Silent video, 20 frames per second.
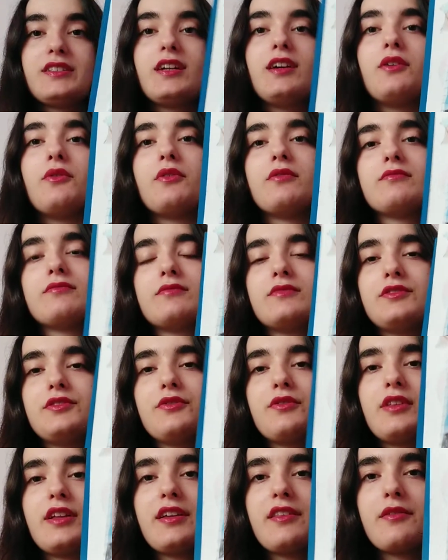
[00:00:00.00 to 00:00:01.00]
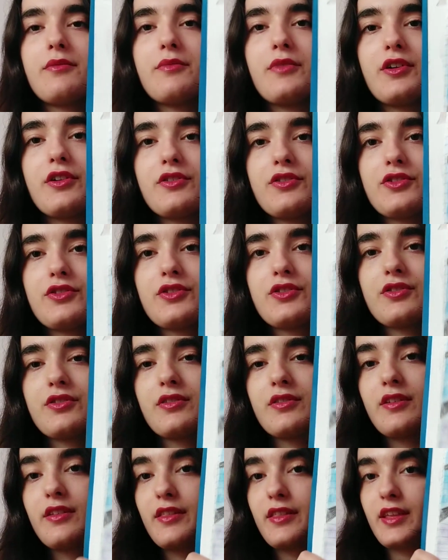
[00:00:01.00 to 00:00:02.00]
Oh, do you like the March
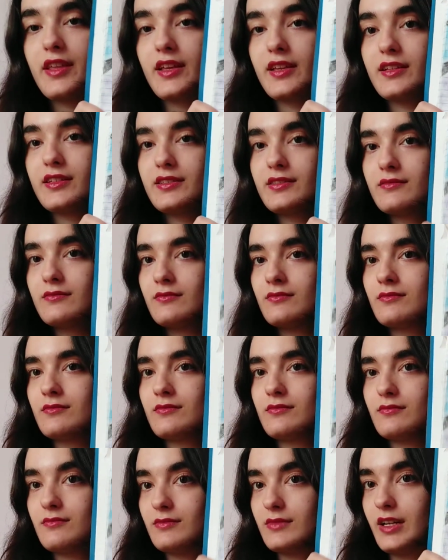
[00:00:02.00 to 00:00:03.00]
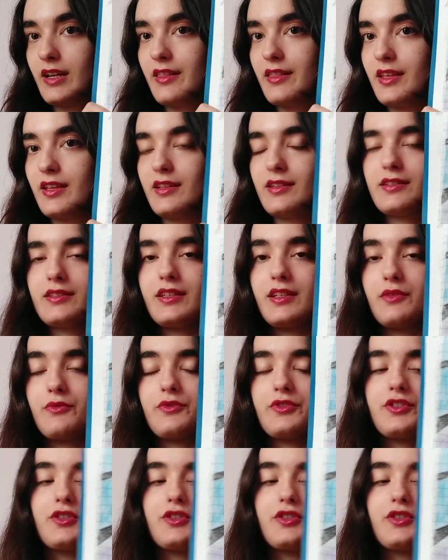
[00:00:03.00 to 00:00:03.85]
thing? I think it was